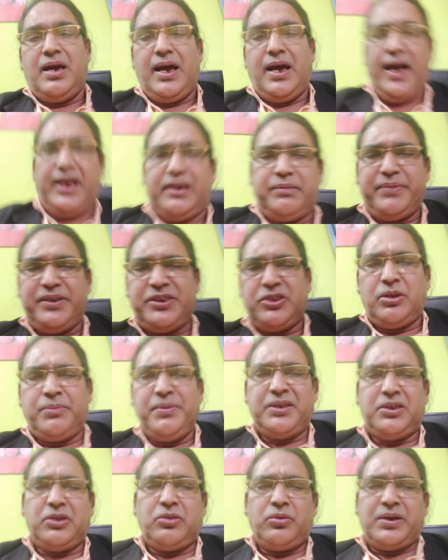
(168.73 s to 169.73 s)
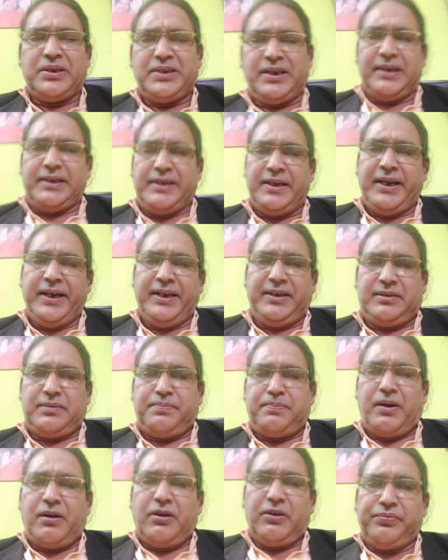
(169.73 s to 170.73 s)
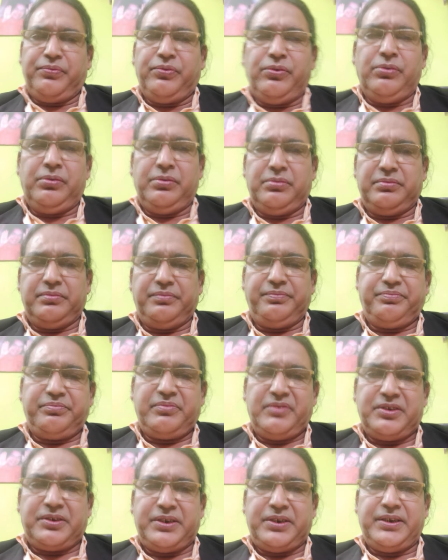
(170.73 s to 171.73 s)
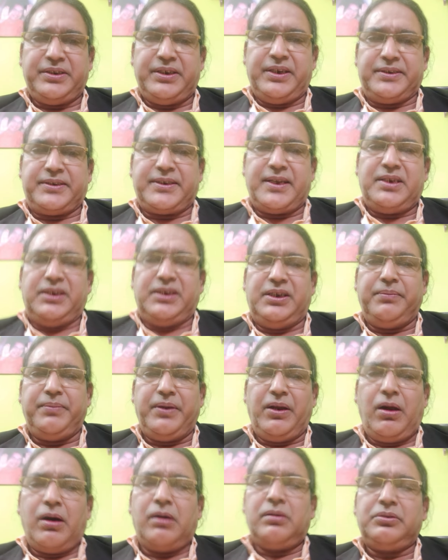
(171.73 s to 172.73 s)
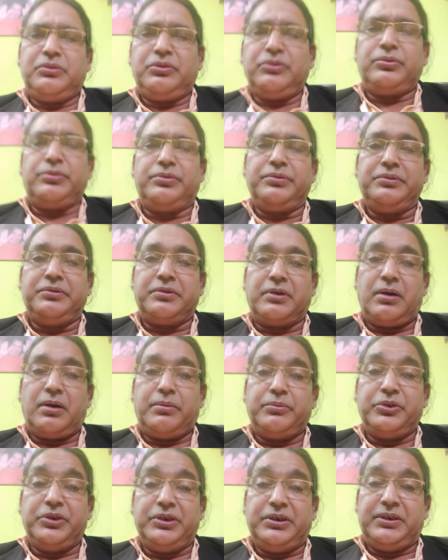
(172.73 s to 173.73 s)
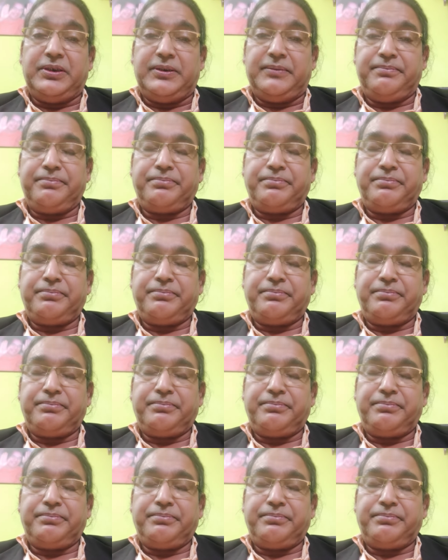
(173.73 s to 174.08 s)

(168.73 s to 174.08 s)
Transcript: And Vishwamitra was a great, powerful sage, and he belonged to Sudra community.